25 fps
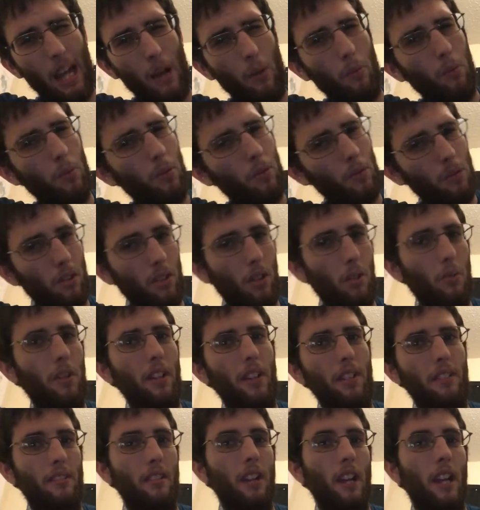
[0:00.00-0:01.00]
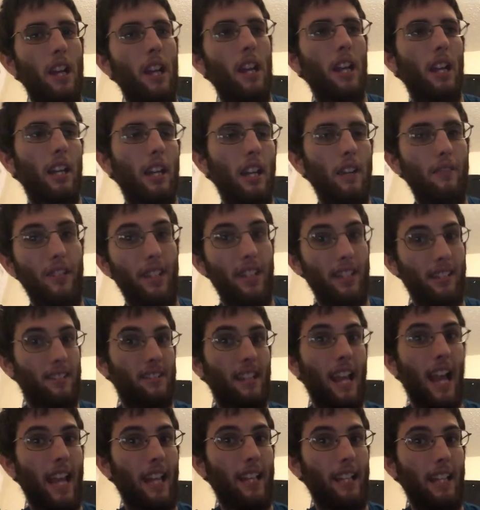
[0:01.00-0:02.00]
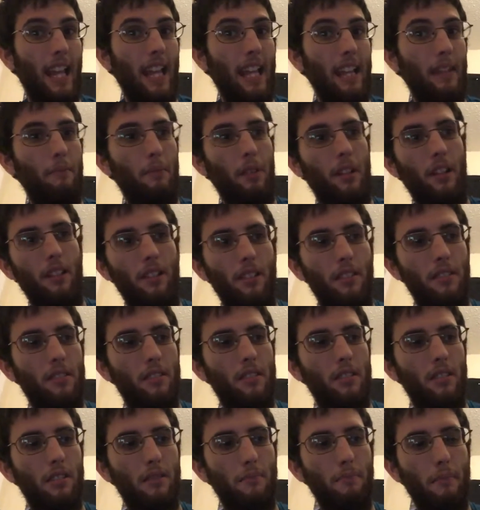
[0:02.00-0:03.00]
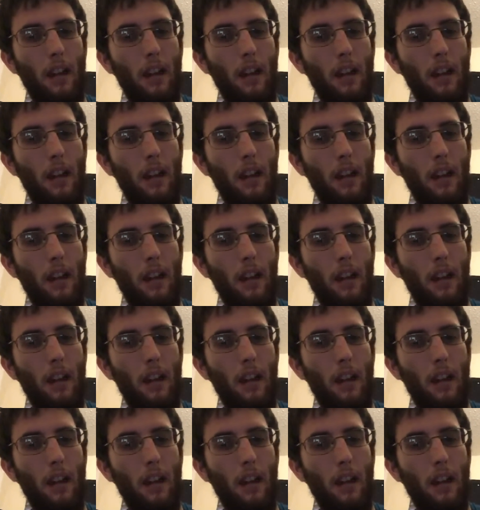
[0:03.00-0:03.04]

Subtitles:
I don't want to give an exact date because